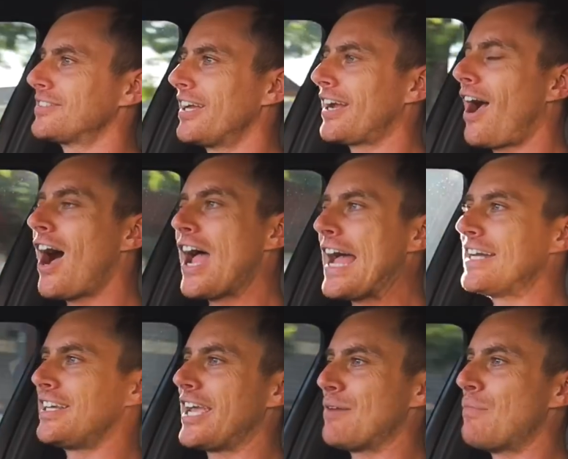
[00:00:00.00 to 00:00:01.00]
Like, I had
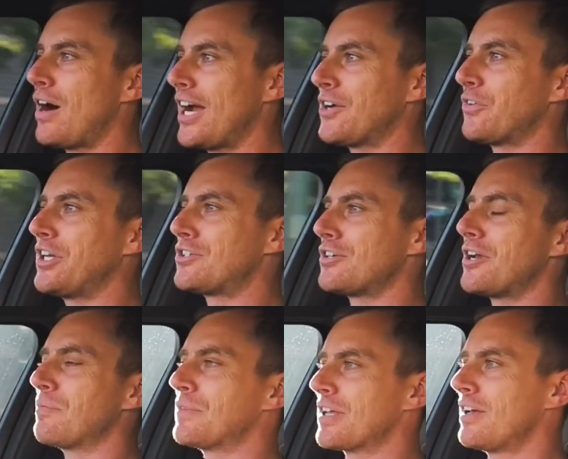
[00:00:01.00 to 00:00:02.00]
to get mine
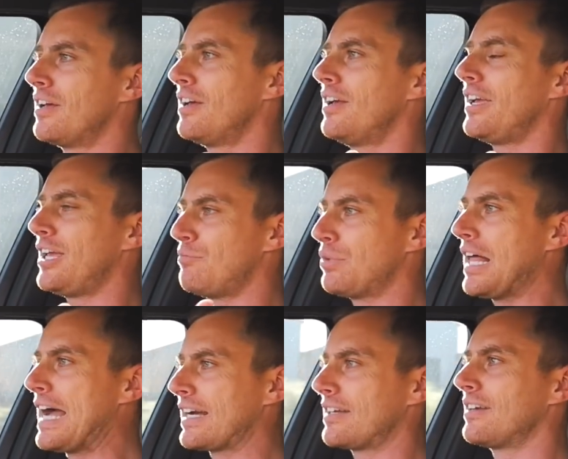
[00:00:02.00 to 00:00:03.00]
retrimmed in
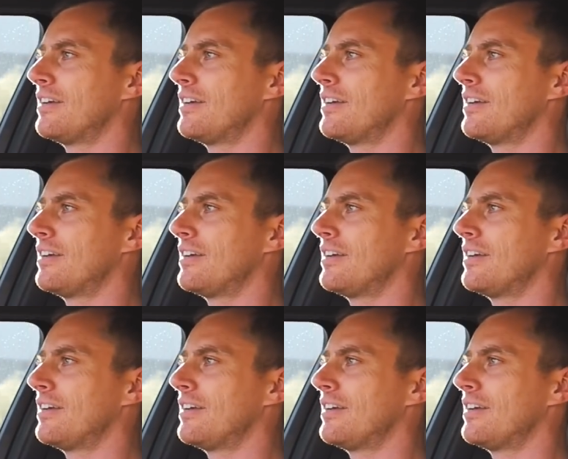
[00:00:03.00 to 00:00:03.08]
black.